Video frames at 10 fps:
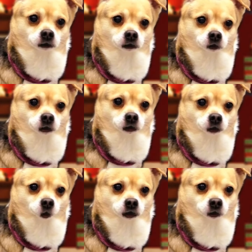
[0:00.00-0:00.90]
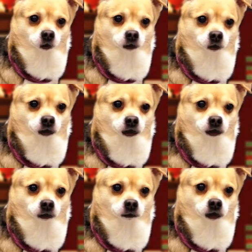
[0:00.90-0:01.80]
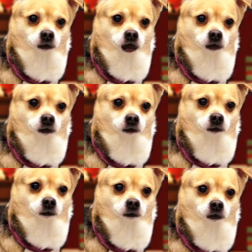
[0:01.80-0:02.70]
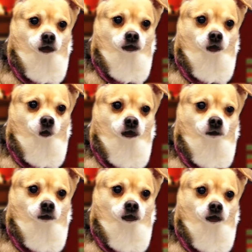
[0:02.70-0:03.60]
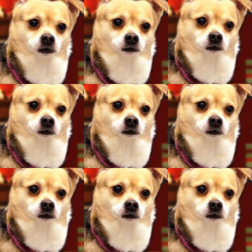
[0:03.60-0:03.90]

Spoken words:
at the First United Church of Christ in Millvale. I'll see you there.